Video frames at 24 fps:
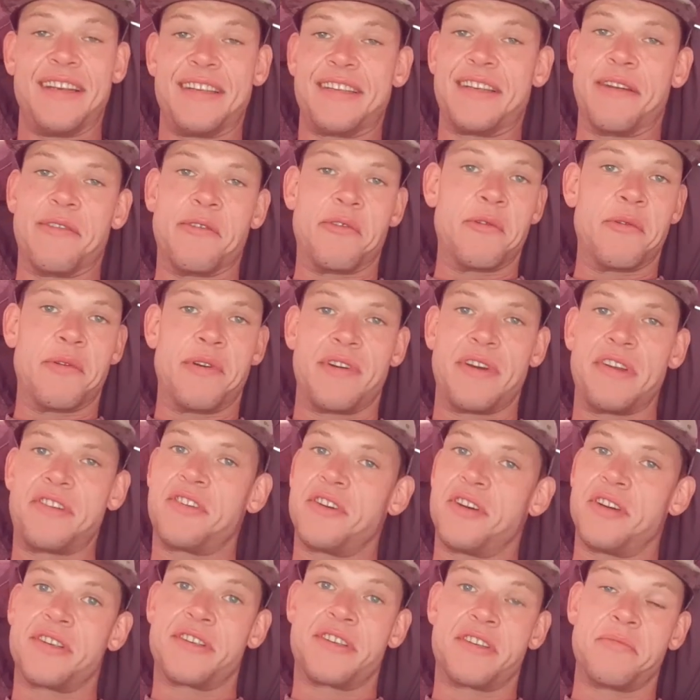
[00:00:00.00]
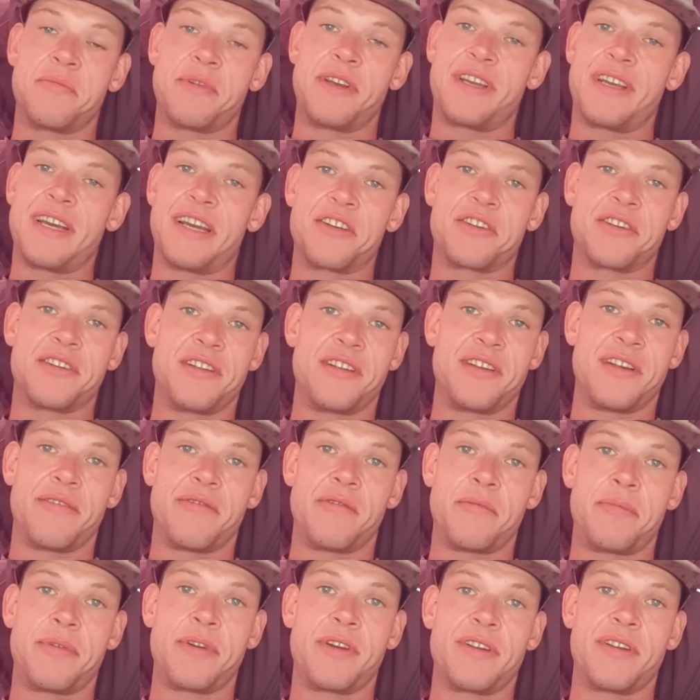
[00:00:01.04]
let's have it right, chances of me catching
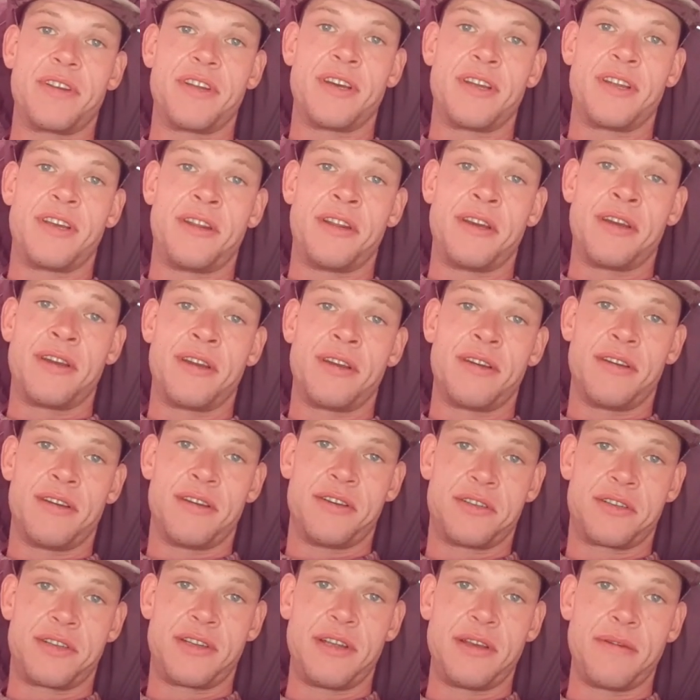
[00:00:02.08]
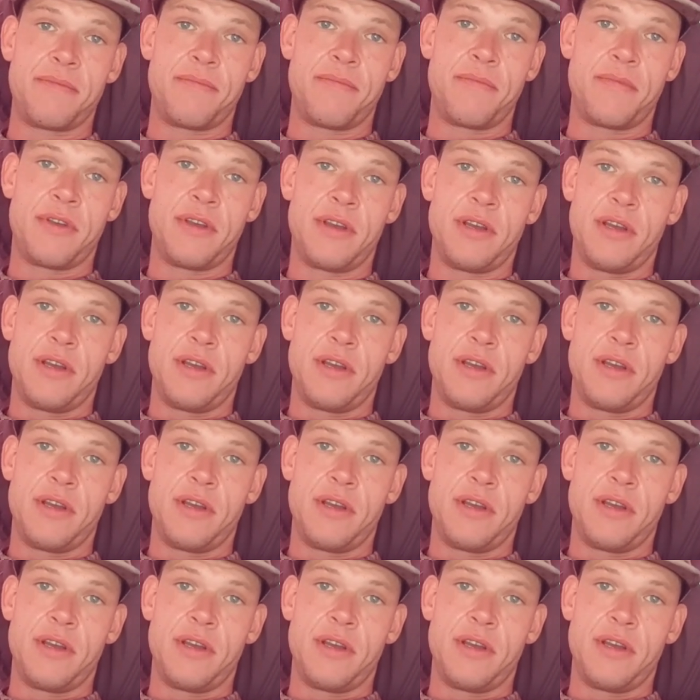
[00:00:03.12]
another big one down in now are slim.